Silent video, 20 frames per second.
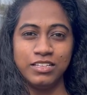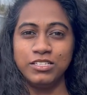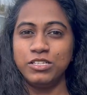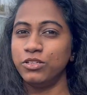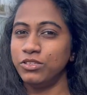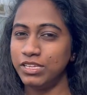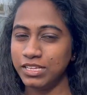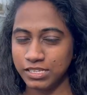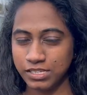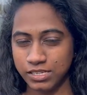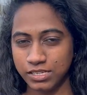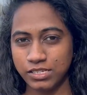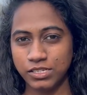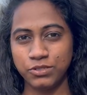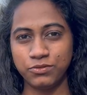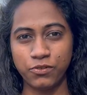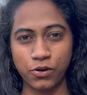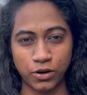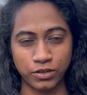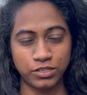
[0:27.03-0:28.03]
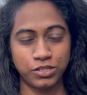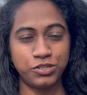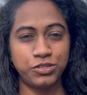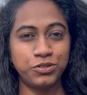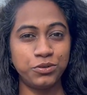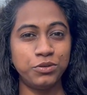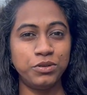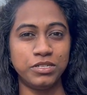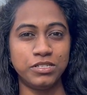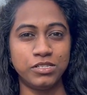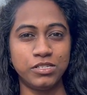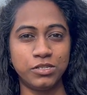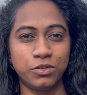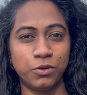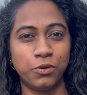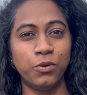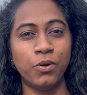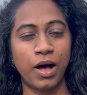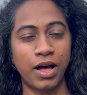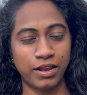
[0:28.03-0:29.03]
So this is for the students
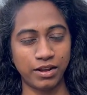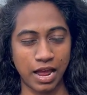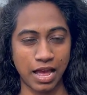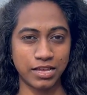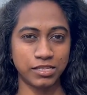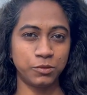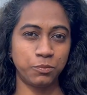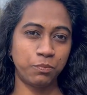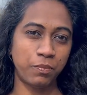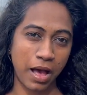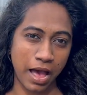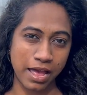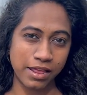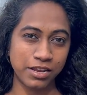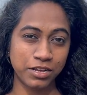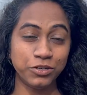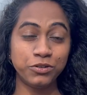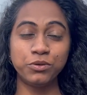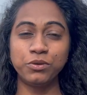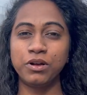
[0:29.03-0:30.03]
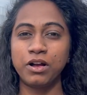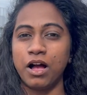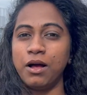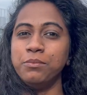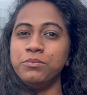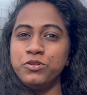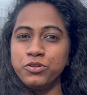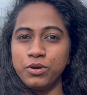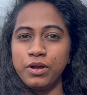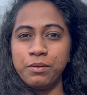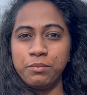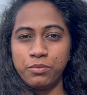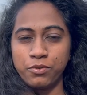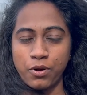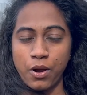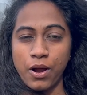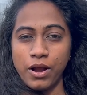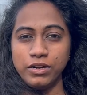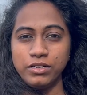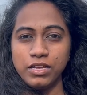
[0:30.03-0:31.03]
who are aspiring to come to
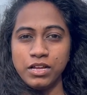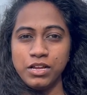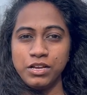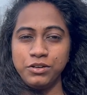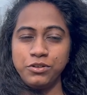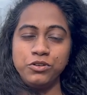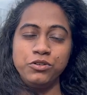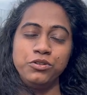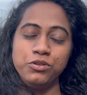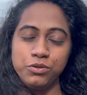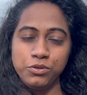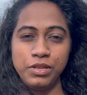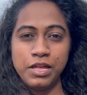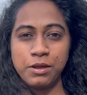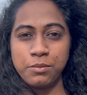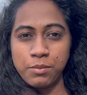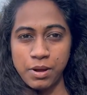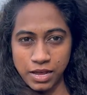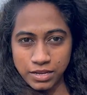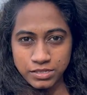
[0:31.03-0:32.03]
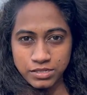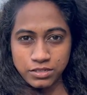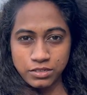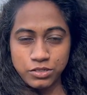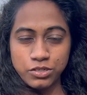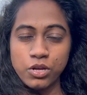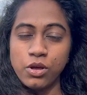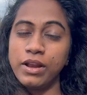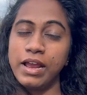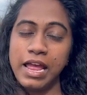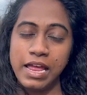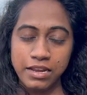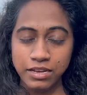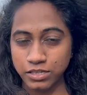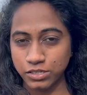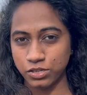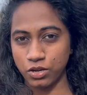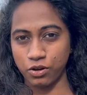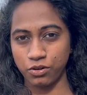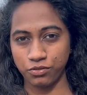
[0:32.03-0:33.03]
abroad to do their master's or any
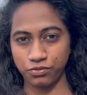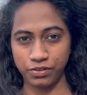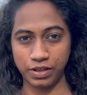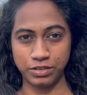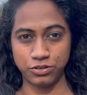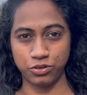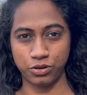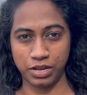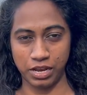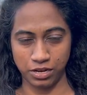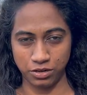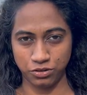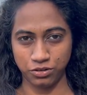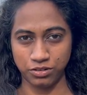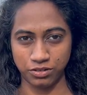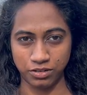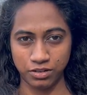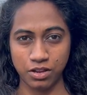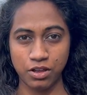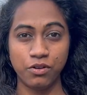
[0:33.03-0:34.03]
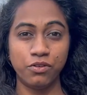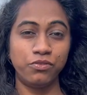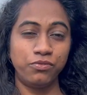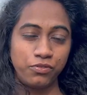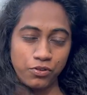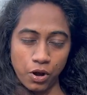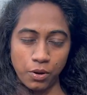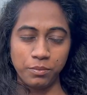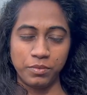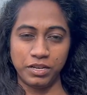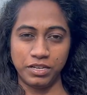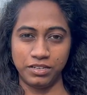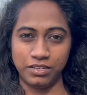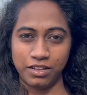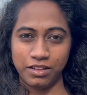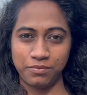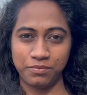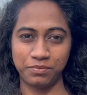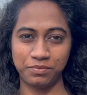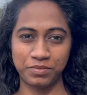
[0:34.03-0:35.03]
sort of education from India.
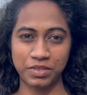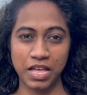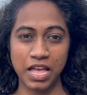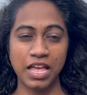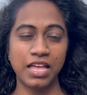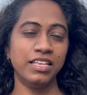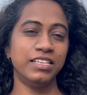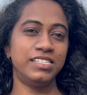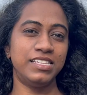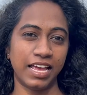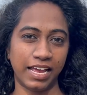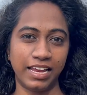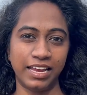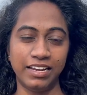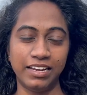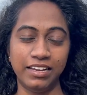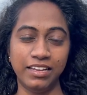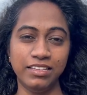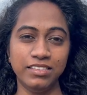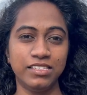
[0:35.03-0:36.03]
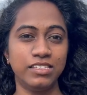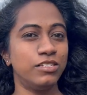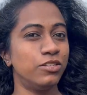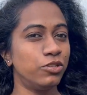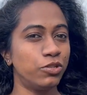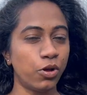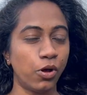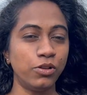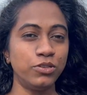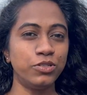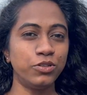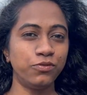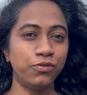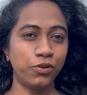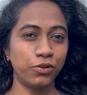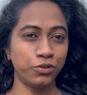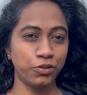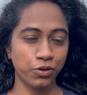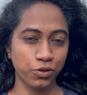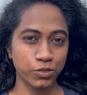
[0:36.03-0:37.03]
Secondly, this is also
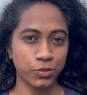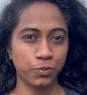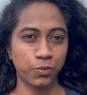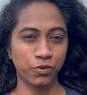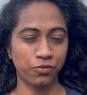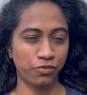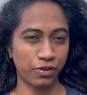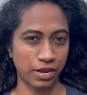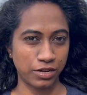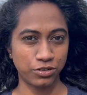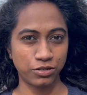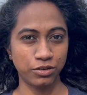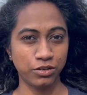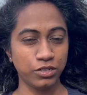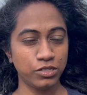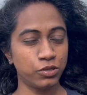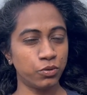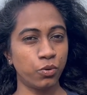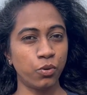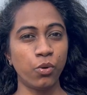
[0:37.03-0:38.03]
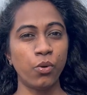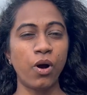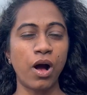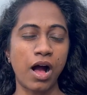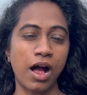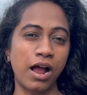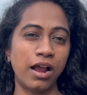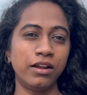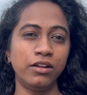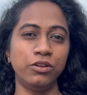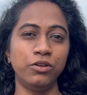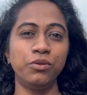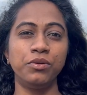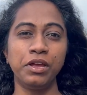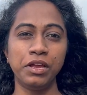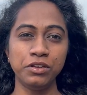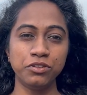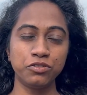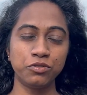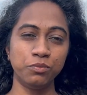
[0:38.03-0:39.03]
for those professionals who are
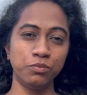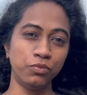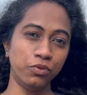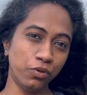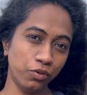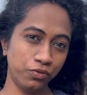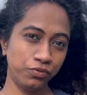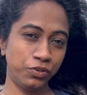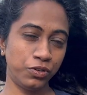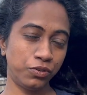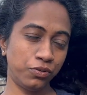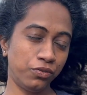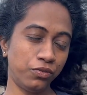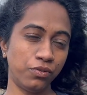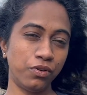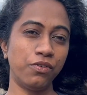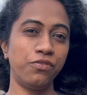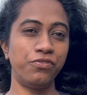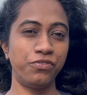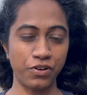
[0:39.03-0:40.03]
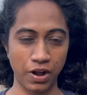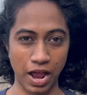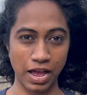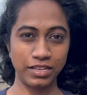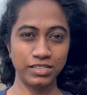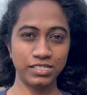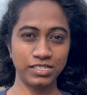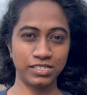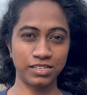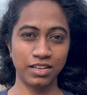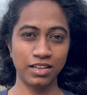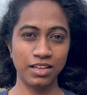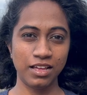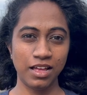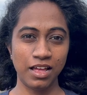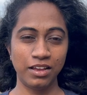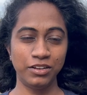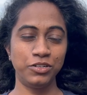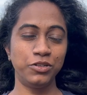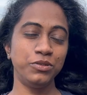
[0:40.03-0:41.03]
looking to move to France
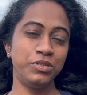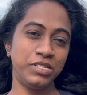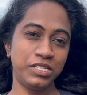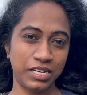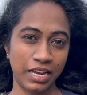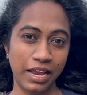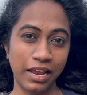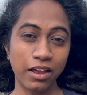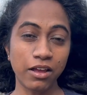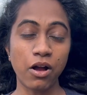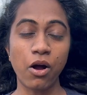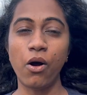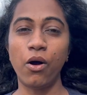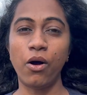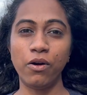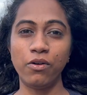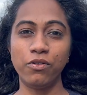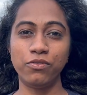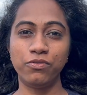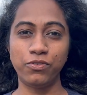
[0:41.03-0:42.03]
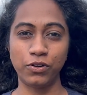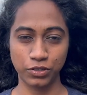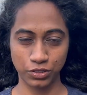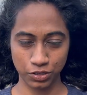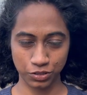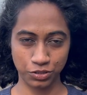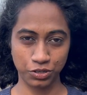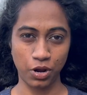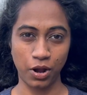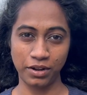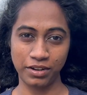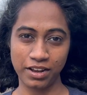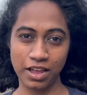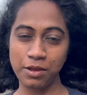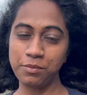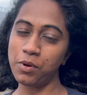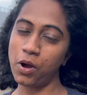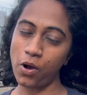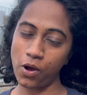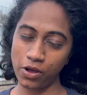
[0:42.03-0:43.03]
to stay for the short
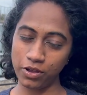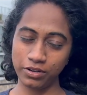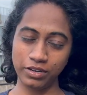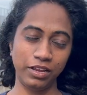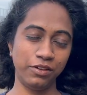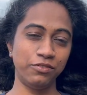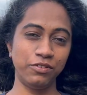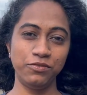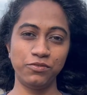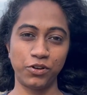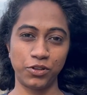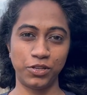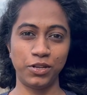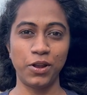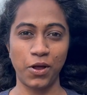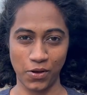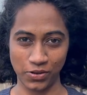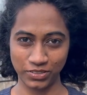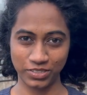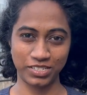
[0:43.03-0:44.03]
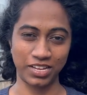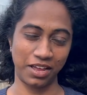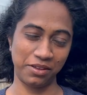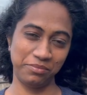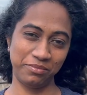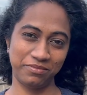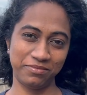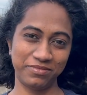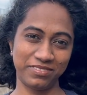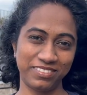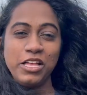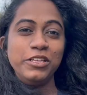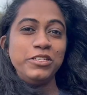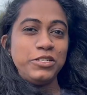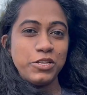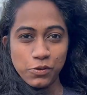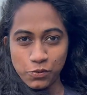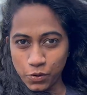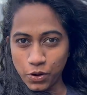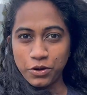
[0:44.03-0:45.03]
time or even for the long term.
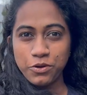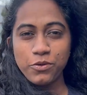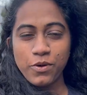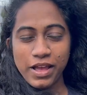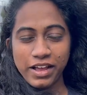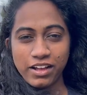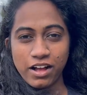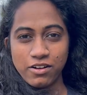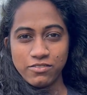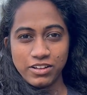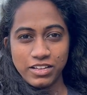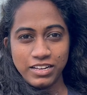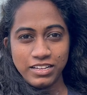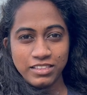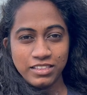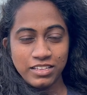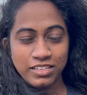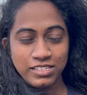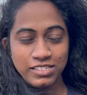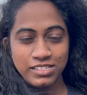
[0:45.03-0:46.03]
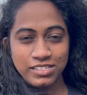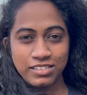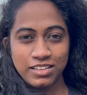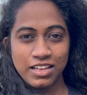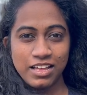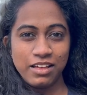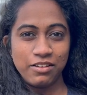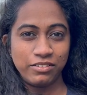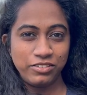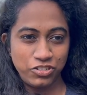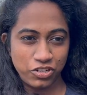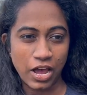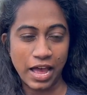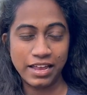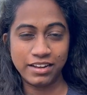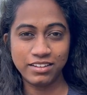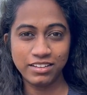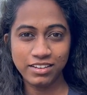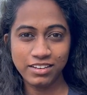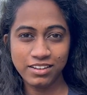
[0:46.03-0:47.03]
So what do I cover in this
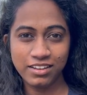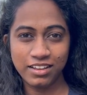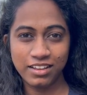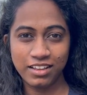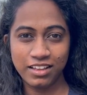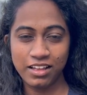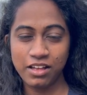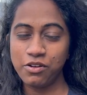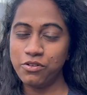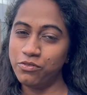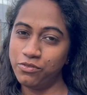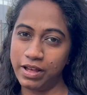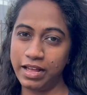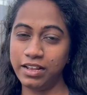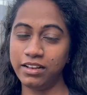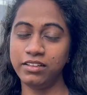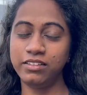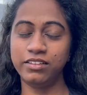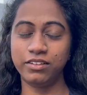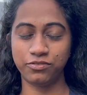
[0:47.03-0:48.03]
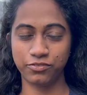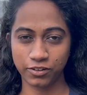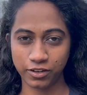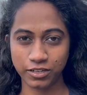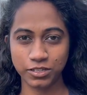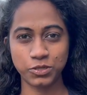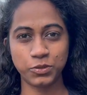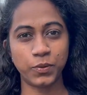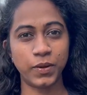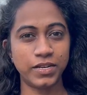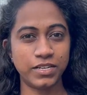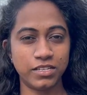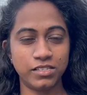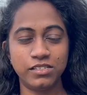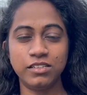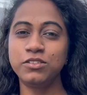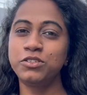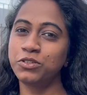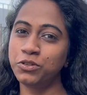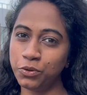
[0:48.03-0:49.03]
channel? Well, the first one is
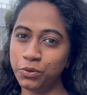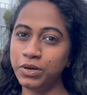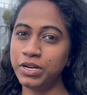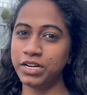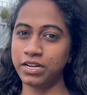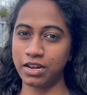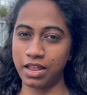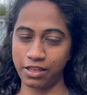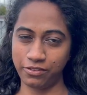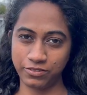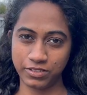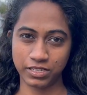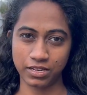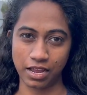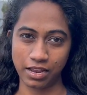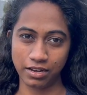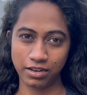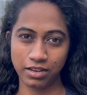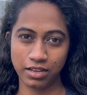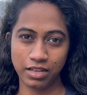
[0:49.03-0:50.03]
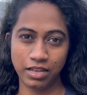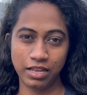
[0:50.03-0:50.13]
the student lifestyle.